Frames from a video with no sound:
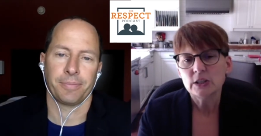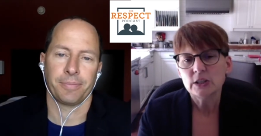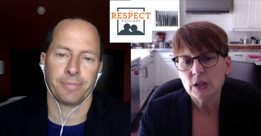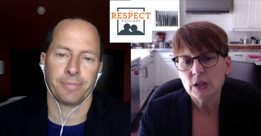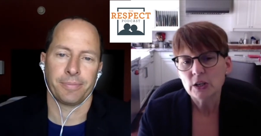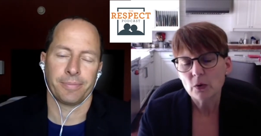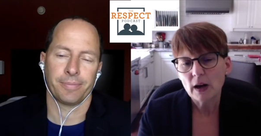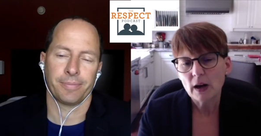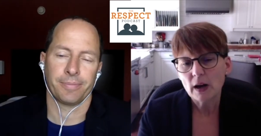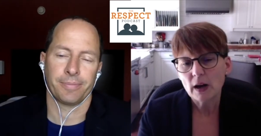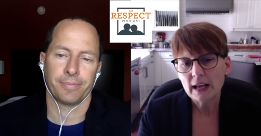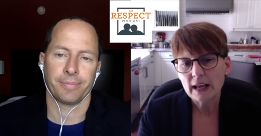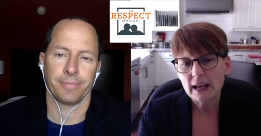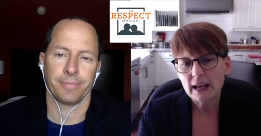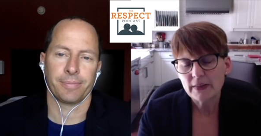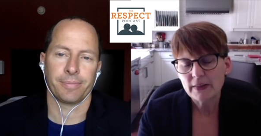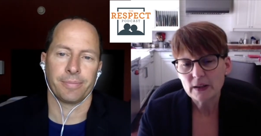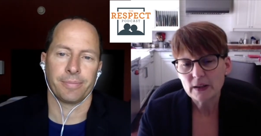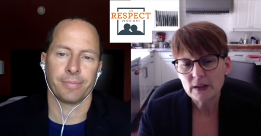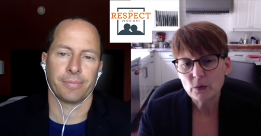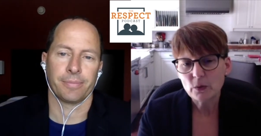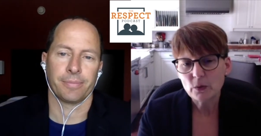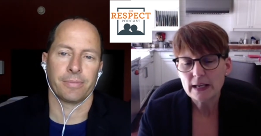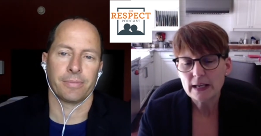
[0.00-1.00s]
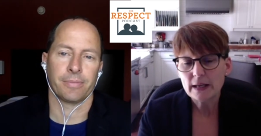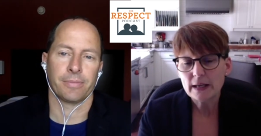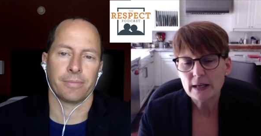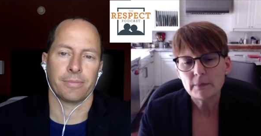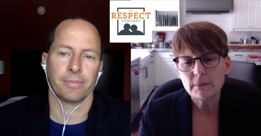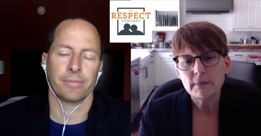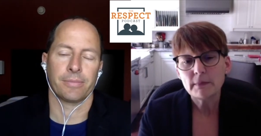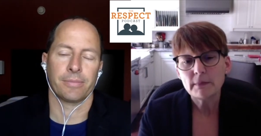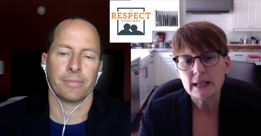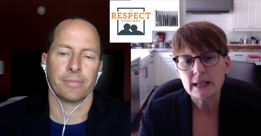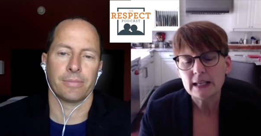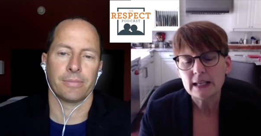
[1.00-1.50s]
Speaker 1: So I, I think we
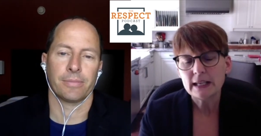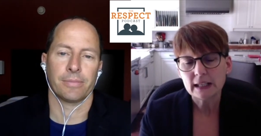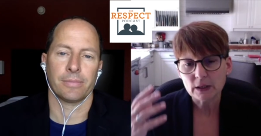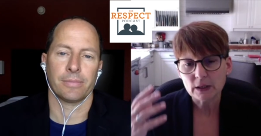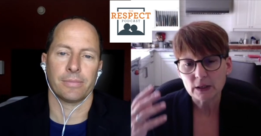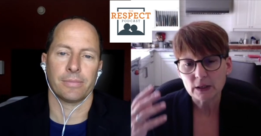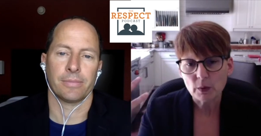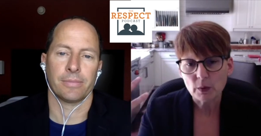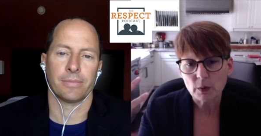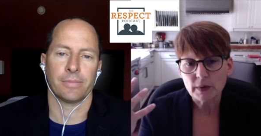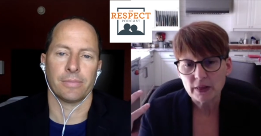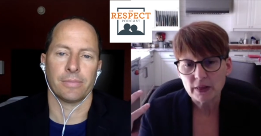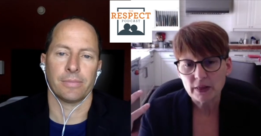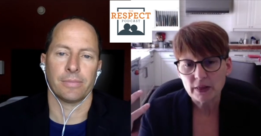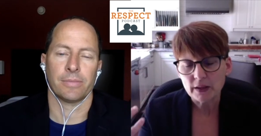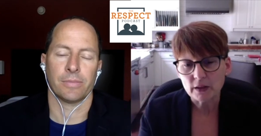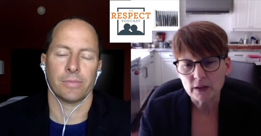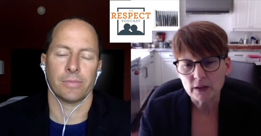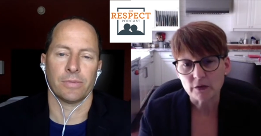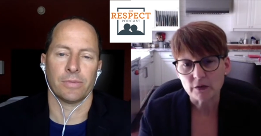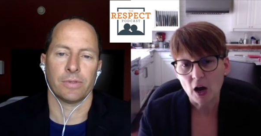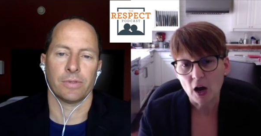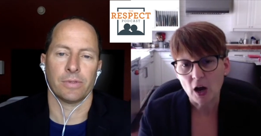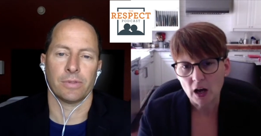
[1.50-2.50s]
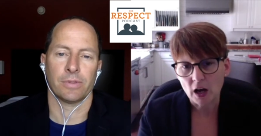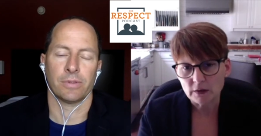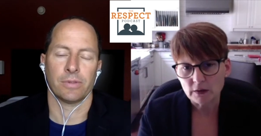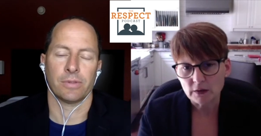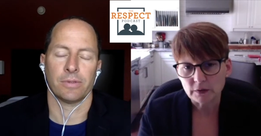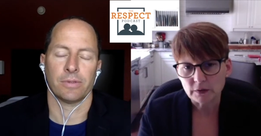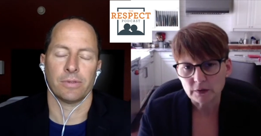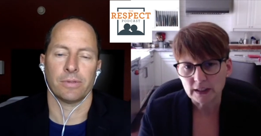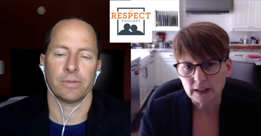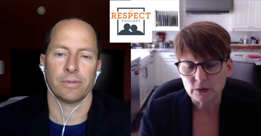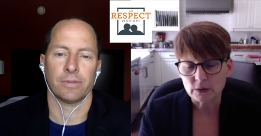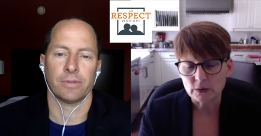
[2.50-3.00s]
immediately, when we think of
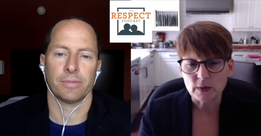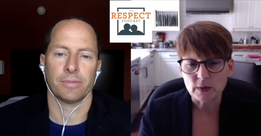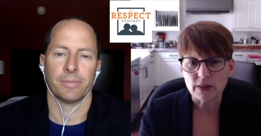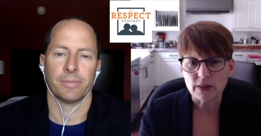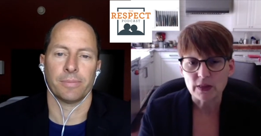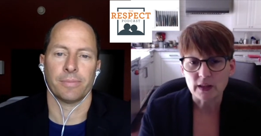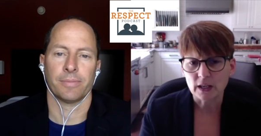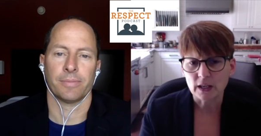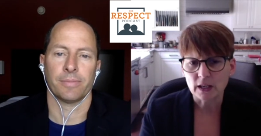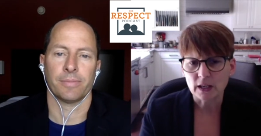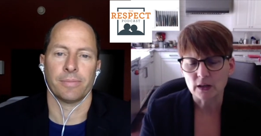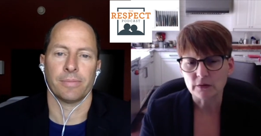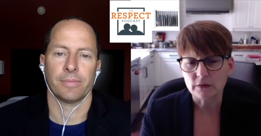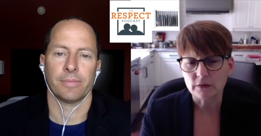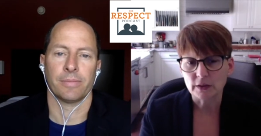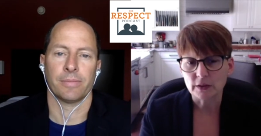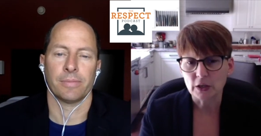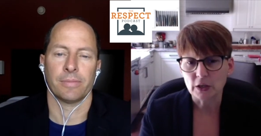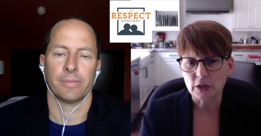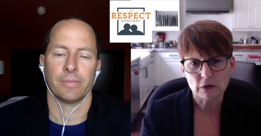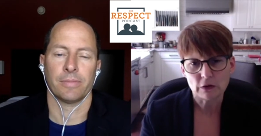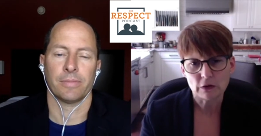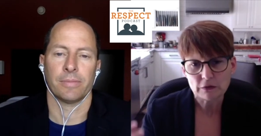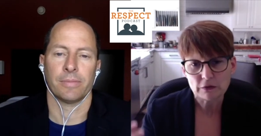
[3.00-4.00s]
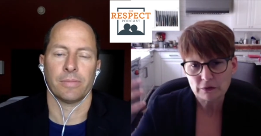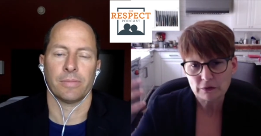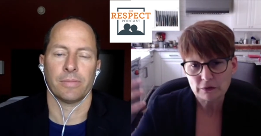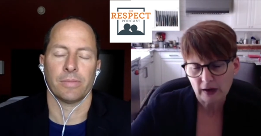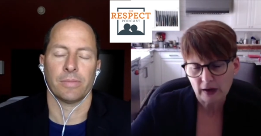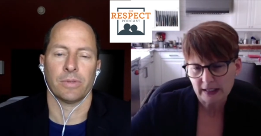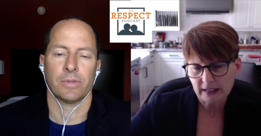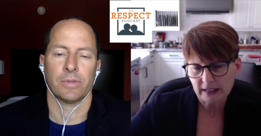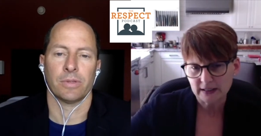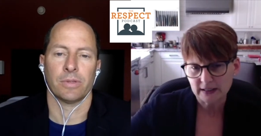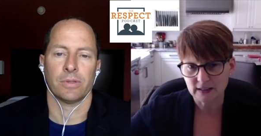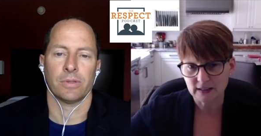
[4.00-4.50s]
conflict, we think of, you know,
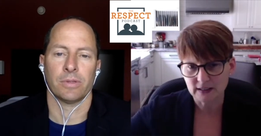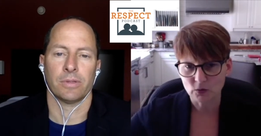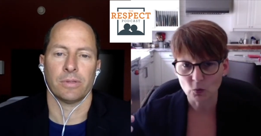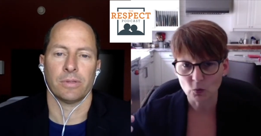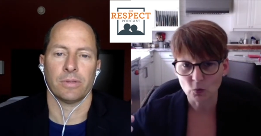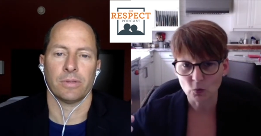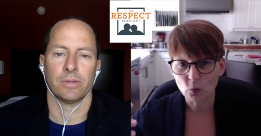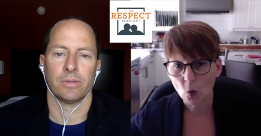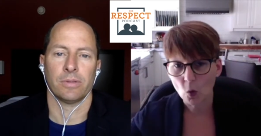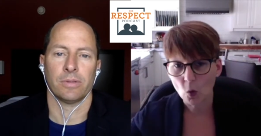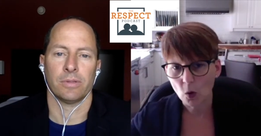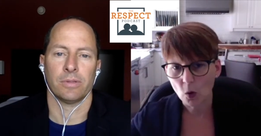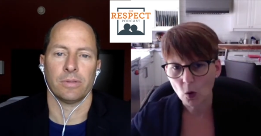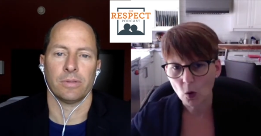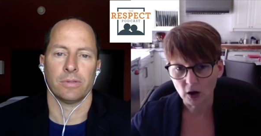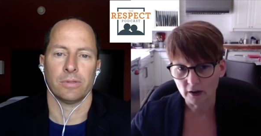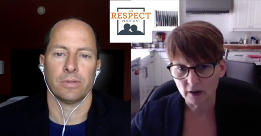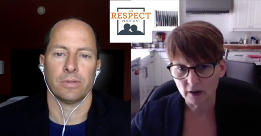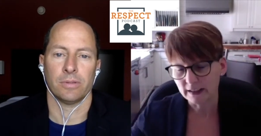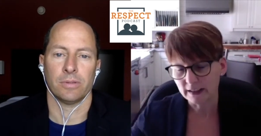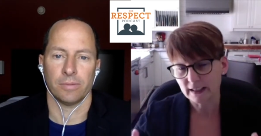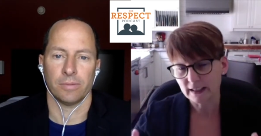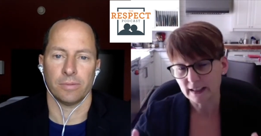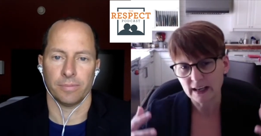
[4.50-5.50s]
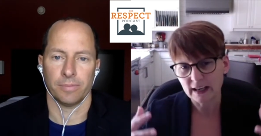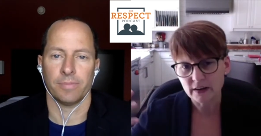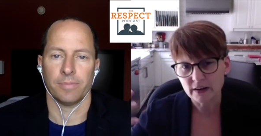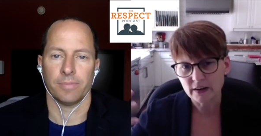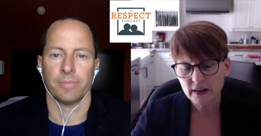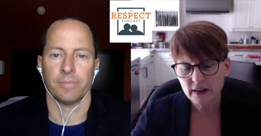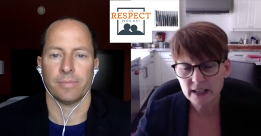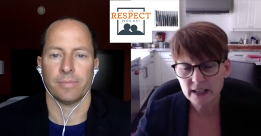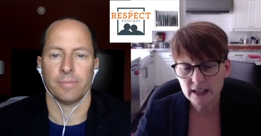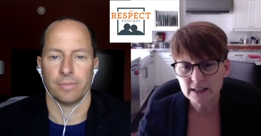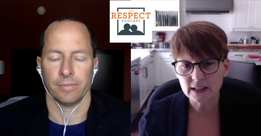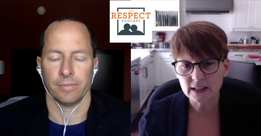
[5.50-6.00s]
fights and war and, and
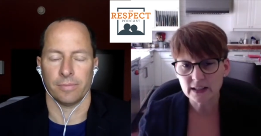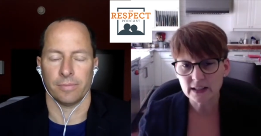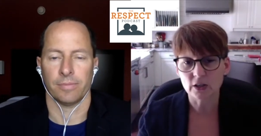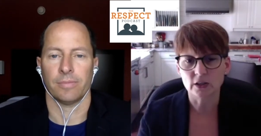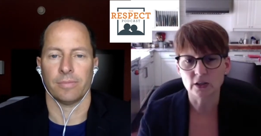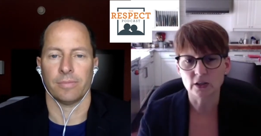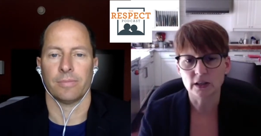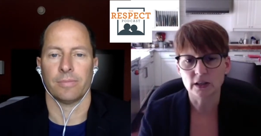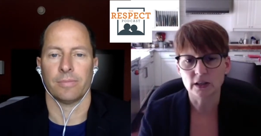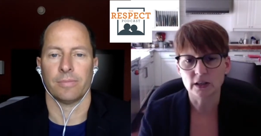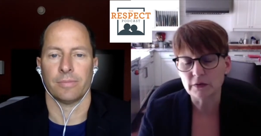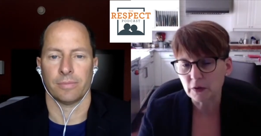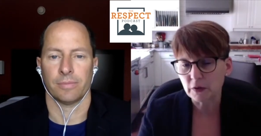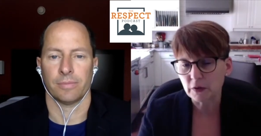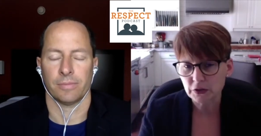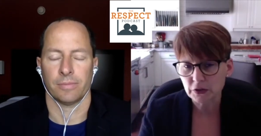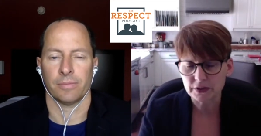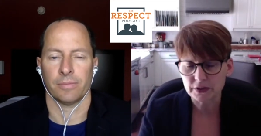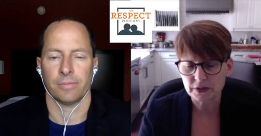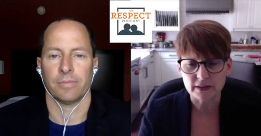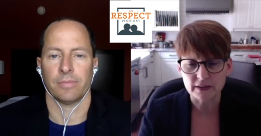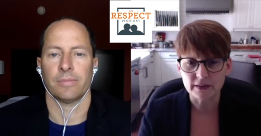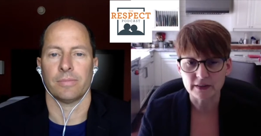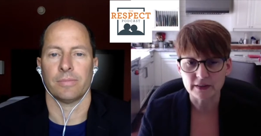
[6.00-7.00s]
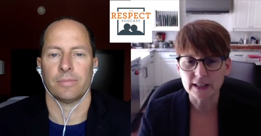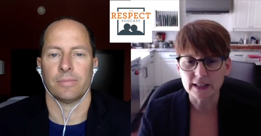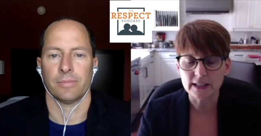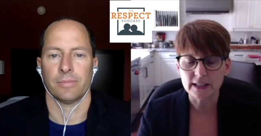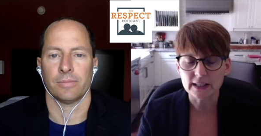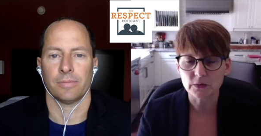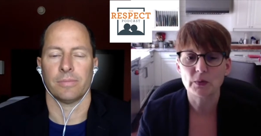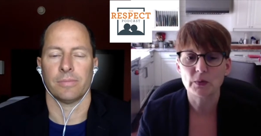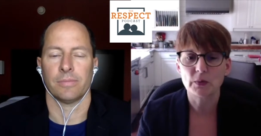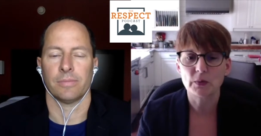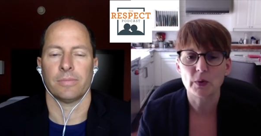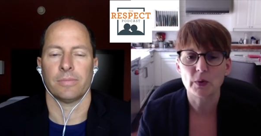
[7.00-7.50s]
things that are aversive and
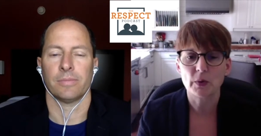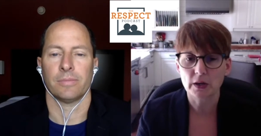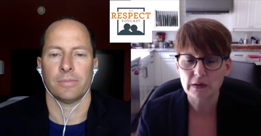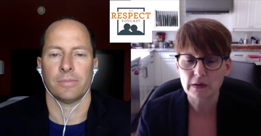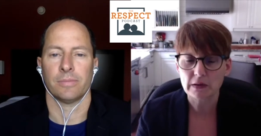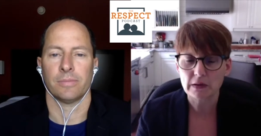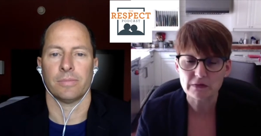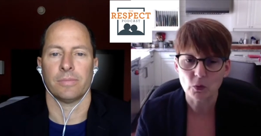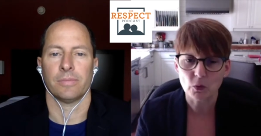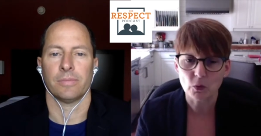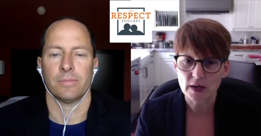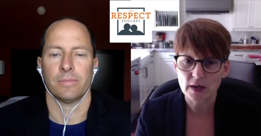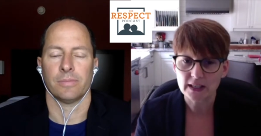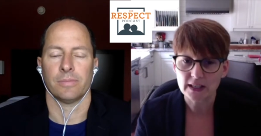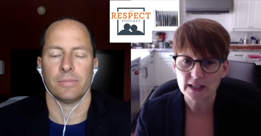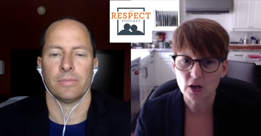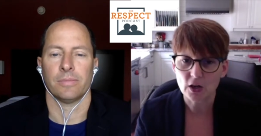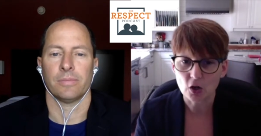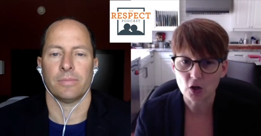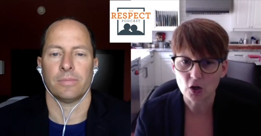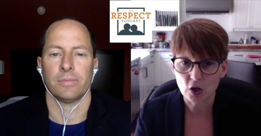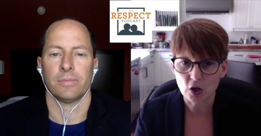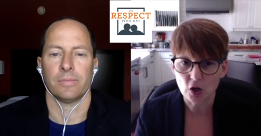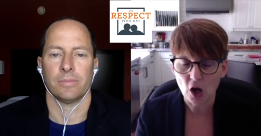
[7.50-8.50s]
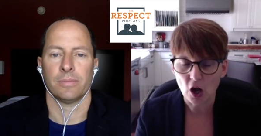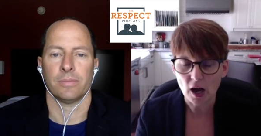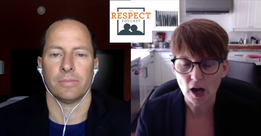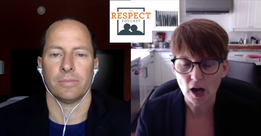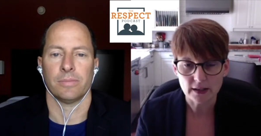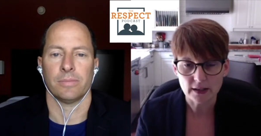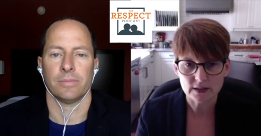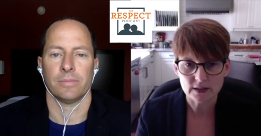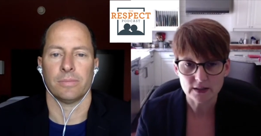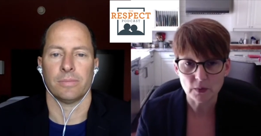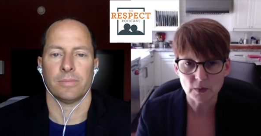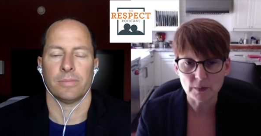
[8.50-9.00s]
things we want to avoid at all
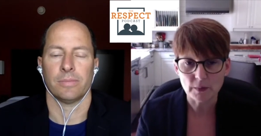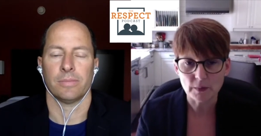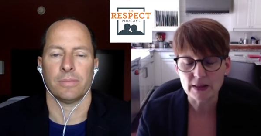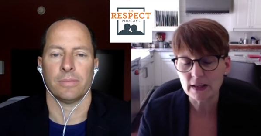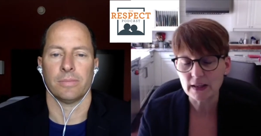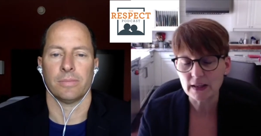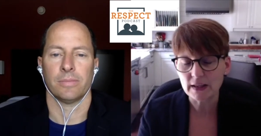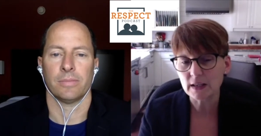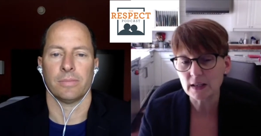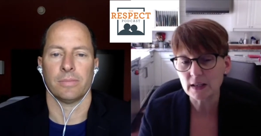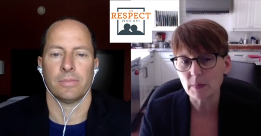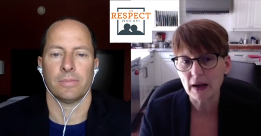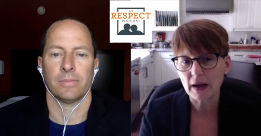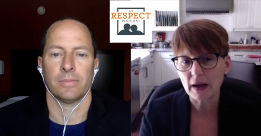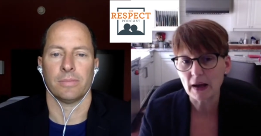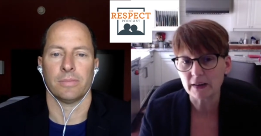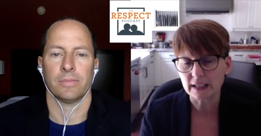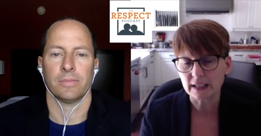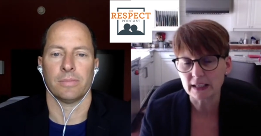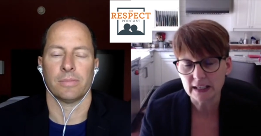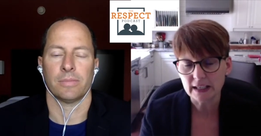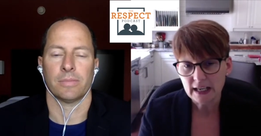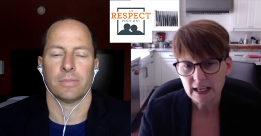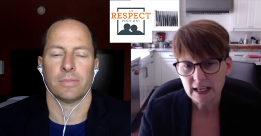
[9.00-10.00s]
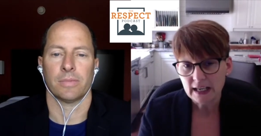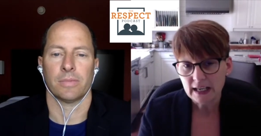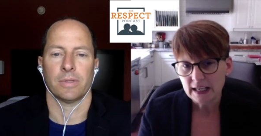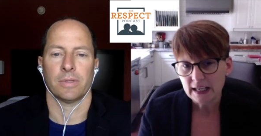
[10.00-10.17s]
costs. When we think about it